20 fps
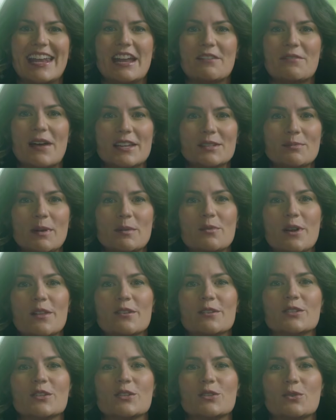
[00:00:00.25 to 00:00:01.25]
I've asked my
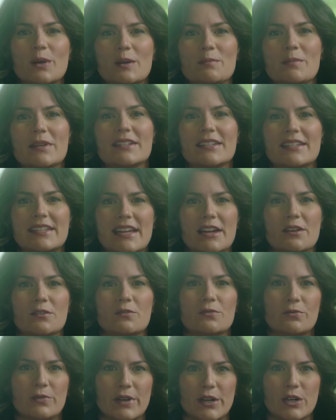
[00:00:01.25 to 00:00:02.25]
brother to join me today
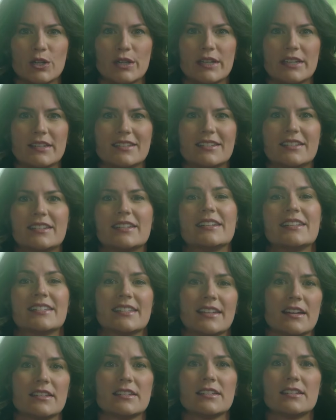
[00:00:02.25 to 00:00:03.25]
on Fearless to
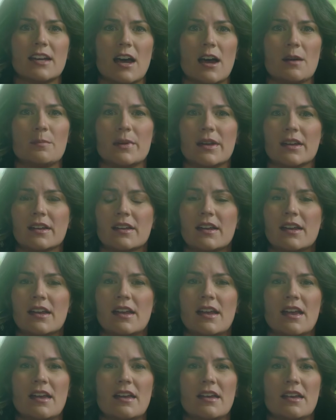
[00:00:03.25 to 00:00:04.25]
discuss a topic
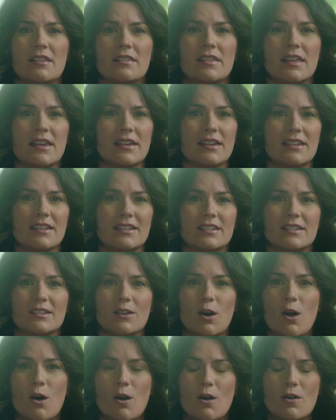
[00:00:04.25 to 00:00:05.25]
that is
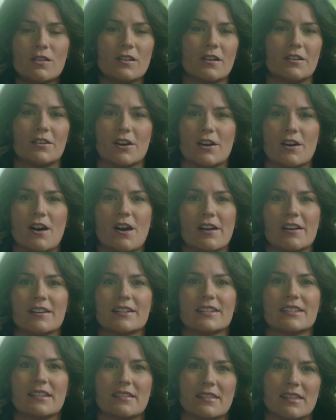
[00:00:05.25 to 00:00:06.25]
all on our
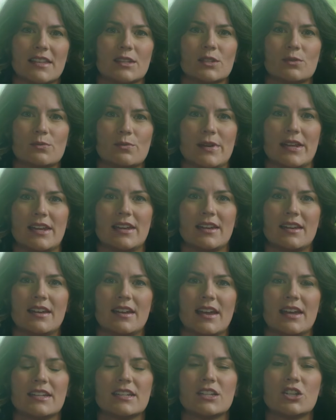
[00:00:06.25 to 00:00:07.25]
hearts this
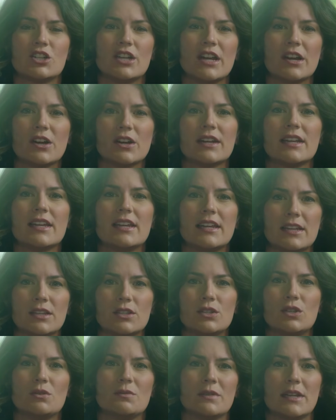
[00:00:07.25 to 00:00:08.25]
week and to share
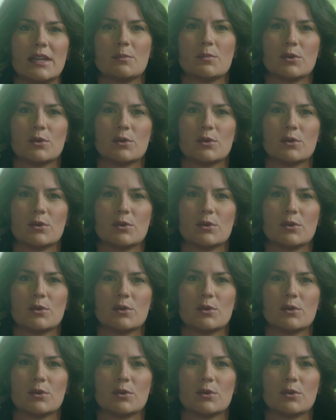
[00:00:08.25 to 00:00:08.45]
his unique